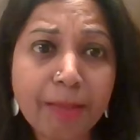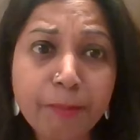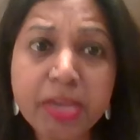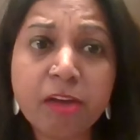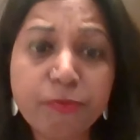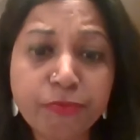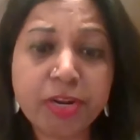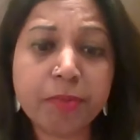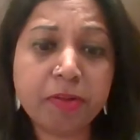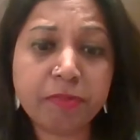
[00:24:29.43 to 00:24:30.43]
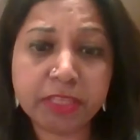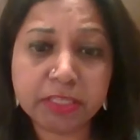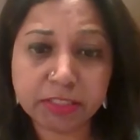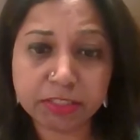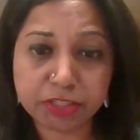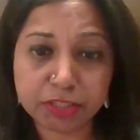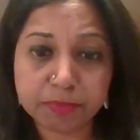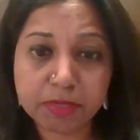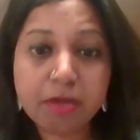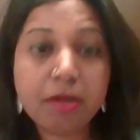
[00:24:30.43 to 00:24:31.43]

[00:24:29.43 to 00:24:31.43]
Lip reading: Be comfortable with the system.